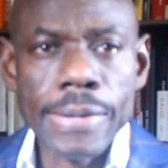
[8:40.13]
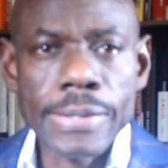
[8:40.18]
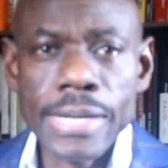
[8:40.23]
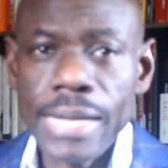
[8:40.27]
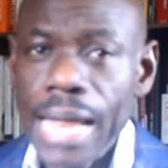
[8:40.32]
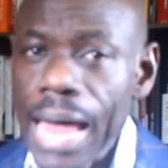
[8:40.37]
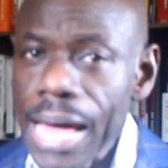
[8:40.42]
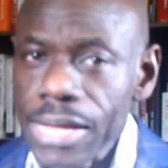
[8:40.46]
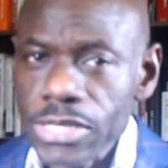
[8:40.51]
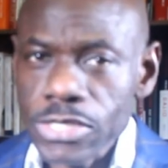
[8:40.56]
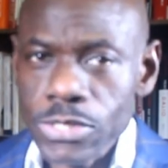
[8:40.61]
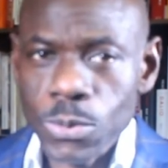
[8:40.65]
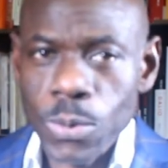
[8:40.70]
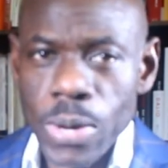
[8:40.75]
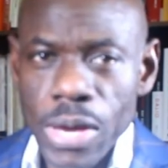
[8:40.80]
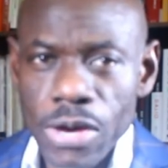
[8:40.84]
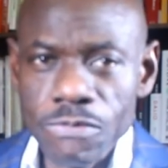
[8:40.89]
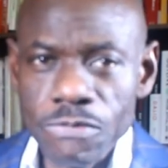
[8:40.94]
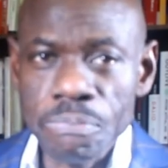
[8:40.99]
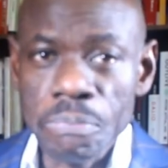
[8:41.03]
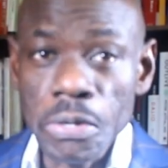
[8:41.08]
The last
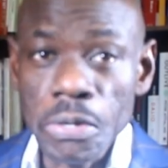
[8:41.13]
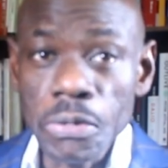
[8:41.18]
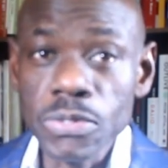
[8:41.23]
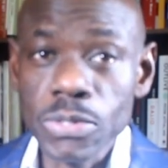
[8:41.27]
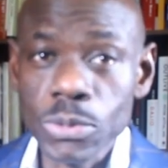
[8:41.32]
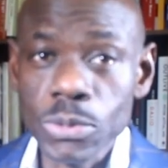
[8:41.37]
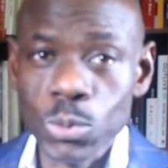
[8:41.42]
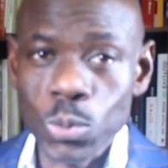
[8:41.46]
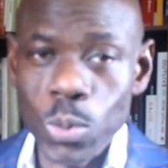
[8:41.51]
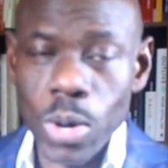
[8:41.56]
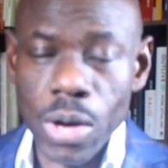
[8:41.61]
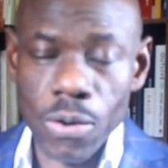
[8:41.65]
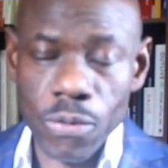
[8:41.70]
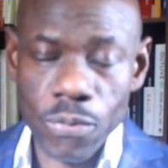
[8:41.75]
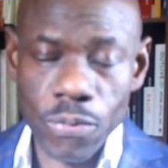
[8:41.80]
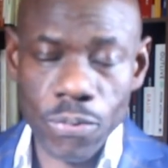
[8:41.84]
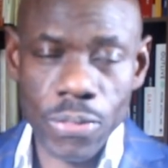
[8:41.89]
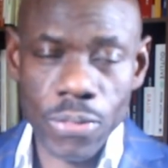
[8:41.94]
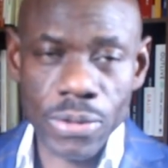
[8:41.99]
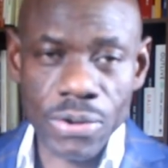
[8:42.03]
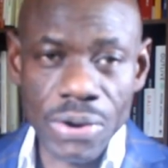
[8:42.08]
way of building
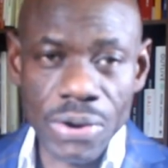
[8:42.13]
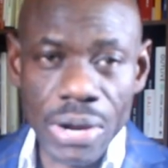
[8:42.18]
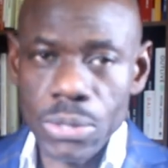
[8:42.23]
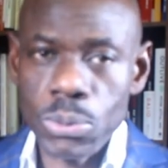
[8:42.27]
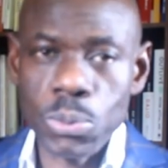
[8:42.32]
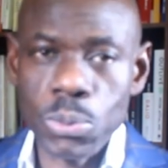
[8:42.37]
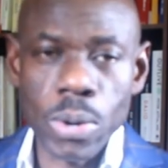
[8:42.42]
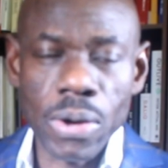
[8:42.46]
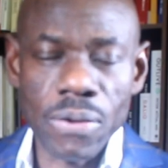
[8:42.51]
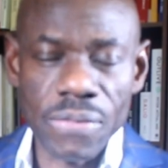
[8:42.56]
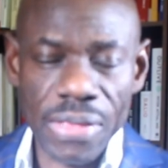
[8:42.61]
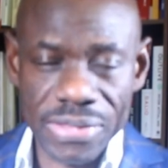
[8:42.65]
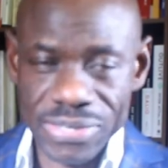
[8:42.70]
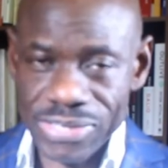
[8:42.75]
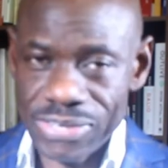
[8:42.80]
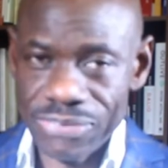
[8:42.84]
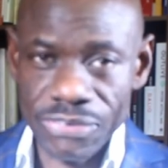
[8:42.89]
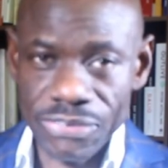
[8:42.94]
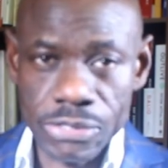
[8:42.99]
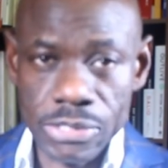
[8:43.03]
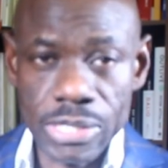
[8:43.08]
wealth, great wealth
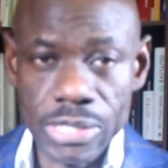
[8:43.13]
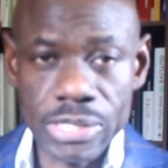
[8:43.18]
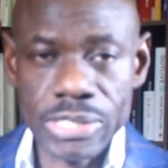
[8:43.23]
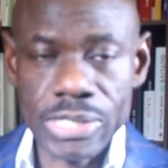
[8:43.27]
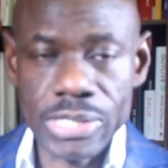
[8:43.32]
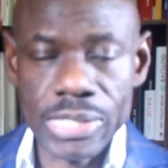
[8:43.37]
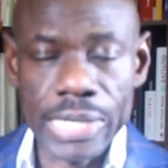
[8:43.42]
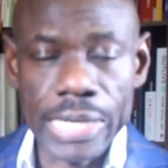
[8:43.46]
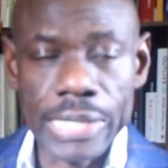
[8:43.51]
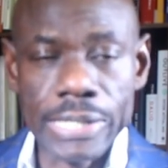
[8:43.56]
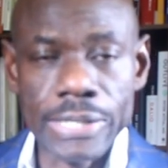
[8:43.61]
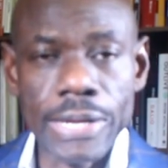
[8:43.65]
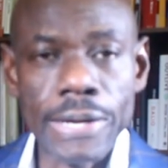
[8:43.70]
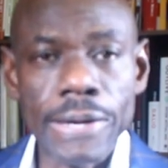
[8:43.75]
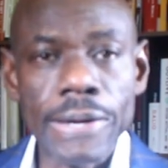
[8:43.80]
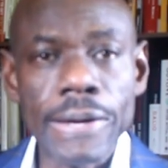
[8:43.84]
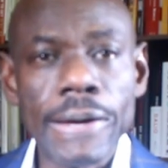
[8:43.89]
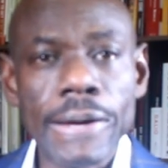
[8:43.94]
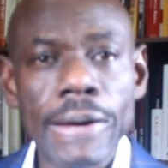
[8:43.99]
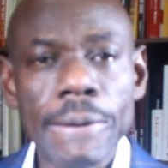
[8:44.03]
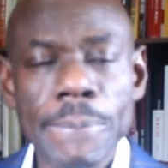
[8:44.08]
as a physician in
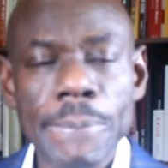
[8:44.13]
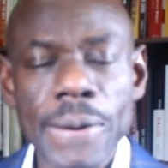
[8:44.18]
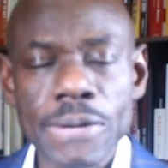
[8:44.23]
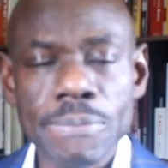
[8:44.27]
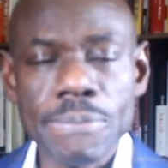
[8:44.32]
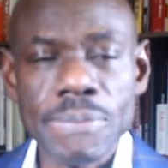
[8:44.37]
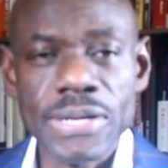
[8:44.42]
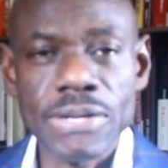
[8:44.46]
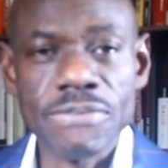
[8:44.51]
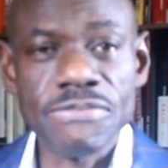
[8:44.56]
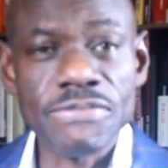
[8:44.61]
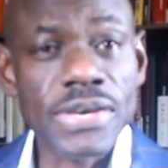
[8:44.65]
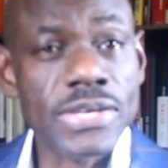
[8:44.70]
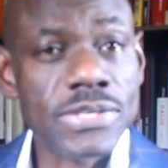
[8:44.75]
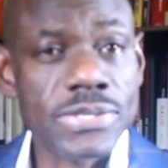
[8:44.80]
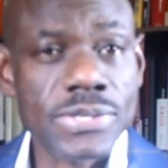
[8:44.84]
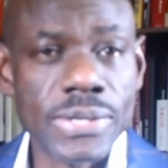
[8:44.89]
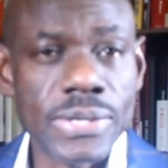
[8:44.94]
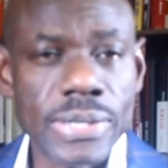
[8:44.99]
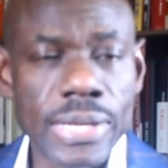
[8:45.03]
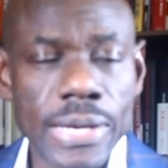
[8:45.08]
apartment
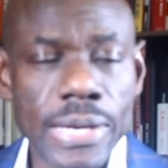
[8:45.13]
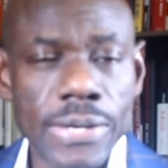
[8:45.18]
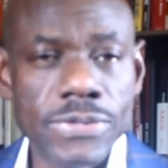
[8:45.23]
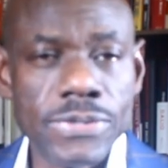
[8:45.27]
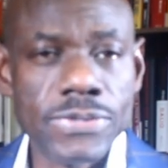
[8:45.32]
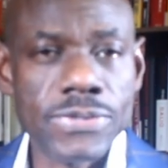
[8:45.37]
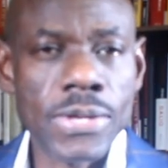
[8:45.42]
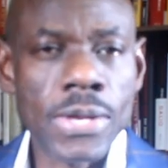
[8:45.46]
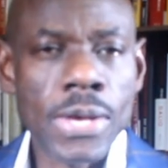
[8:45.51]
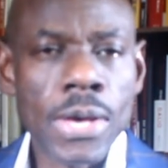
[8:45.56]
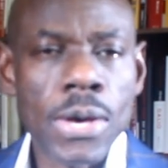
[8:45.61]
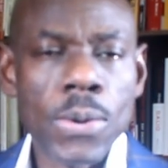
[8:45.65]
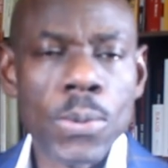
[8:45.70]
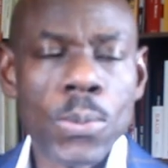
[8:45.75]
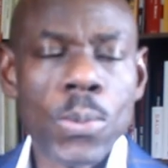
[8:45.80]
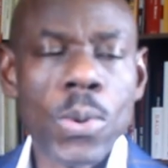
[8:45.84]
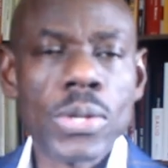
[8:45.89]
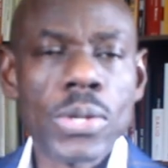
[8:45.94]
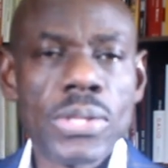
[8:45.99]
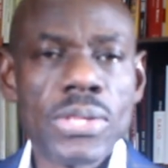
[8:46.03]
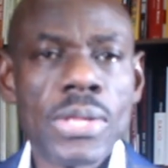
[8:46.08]
investing, is
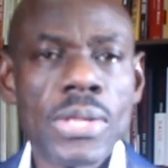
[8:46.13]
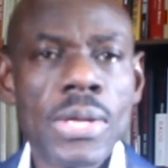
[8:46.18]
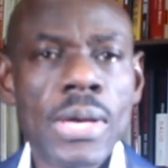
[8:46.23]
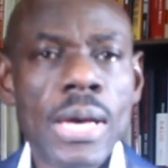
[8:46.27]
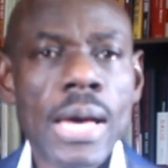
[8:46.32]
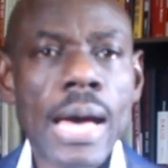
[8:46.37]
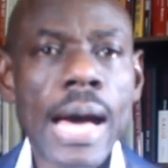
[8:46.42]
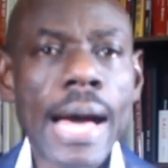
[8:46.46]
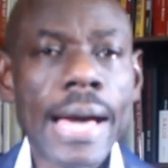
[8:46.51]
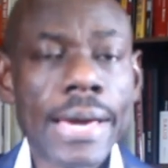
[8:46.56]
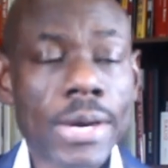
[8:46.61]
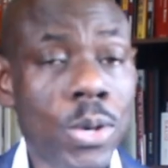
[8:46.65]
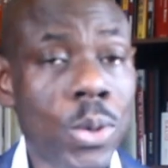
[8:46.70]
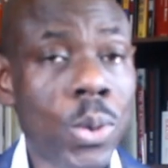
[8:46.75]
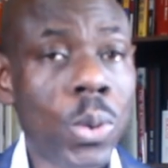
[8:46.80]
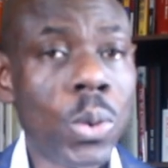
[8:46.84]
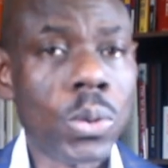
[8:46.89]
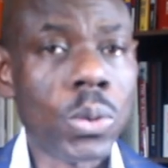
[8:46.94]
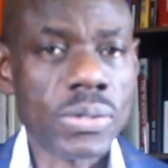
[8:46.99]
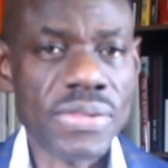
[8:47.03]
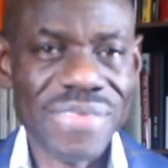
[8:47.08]
what I
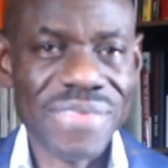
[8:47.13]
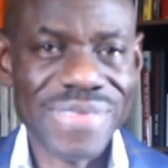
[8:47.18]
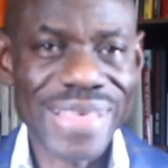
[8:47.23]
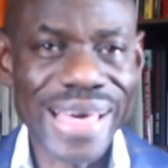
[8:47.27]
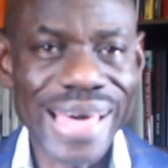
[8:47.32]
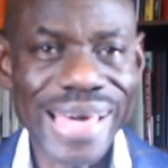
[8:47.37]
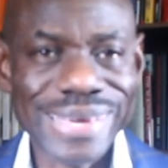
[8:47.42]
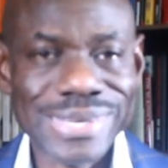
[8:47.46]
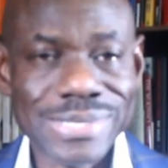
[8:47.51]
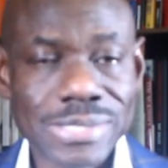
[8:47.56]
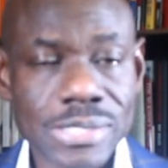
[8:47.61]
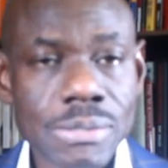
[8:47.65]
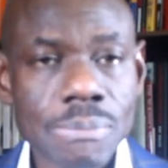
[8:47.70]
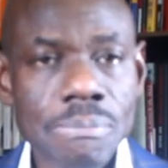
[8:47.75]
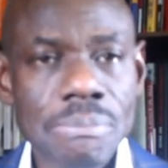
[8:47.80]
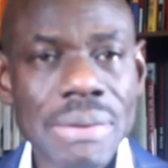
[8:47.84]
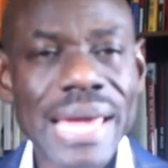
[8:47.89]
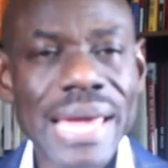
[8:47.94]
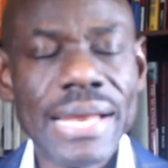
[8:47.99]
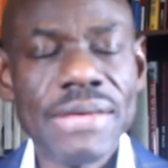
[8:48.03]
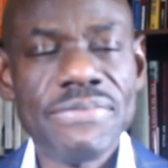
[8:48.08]
call tax
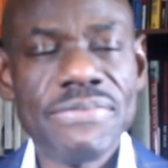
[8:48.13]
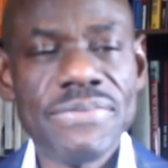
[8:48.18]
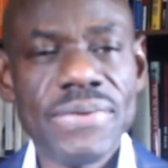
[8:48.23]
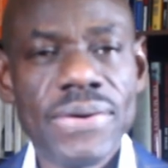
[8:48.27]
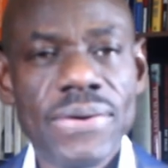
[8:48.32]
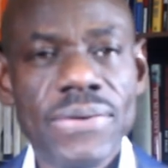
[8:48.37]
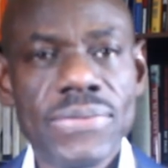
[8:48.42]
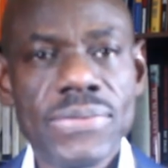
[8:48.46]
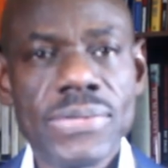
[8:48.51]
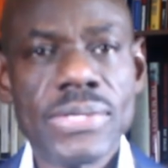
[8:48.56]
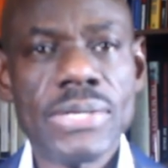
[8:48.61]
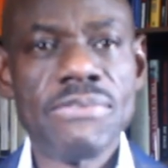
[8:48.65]
benefit.